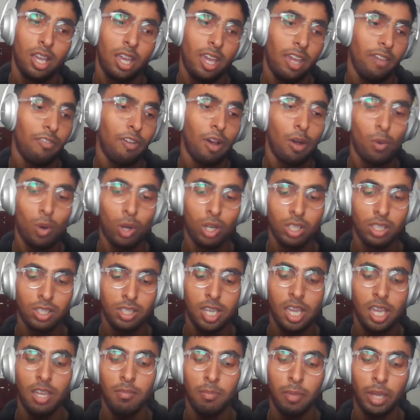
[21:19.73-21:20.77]
if I want to
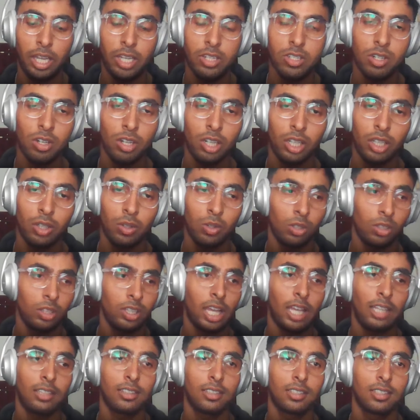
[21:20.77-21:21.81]
stay in mechatronic role,
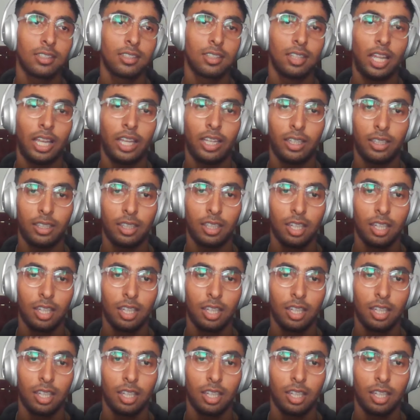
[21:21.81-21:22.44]
that's like